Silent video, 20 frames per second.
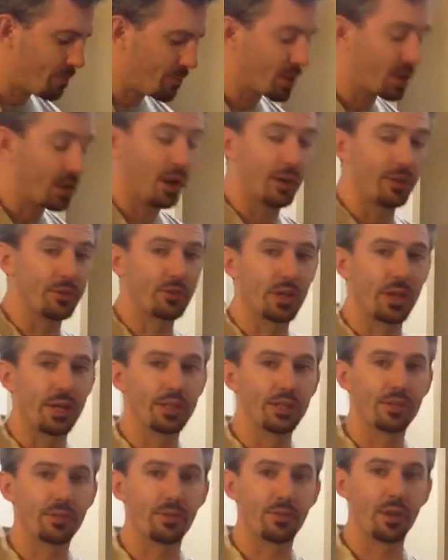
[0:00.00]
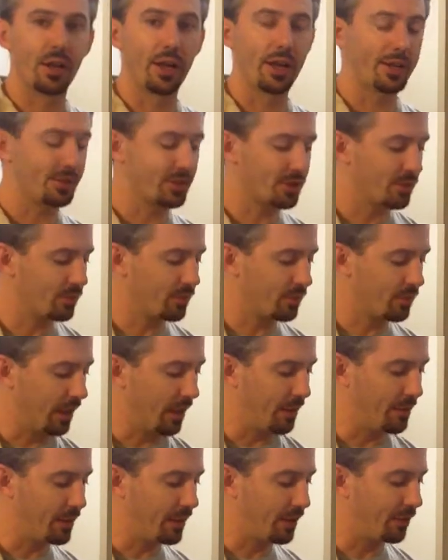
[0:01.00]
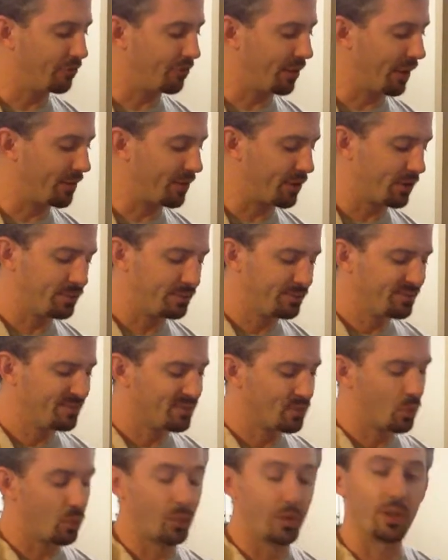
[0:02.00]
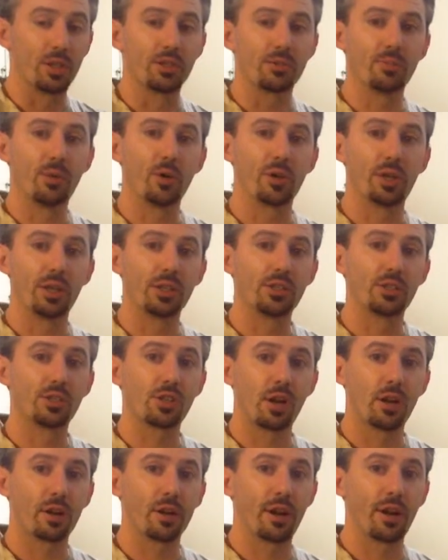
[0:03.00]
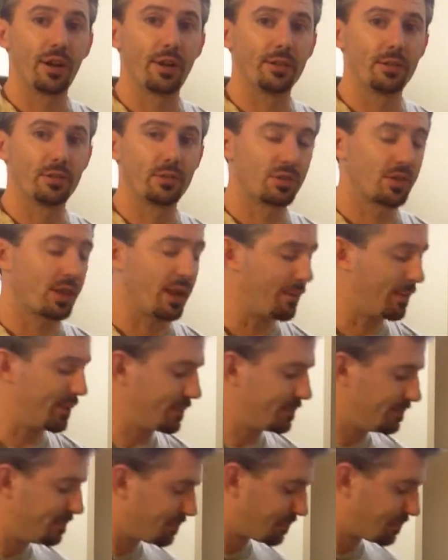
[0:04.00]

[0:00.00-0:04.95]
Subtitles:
the contrast of the nice lemony flavor with the smoky sockeyed salmon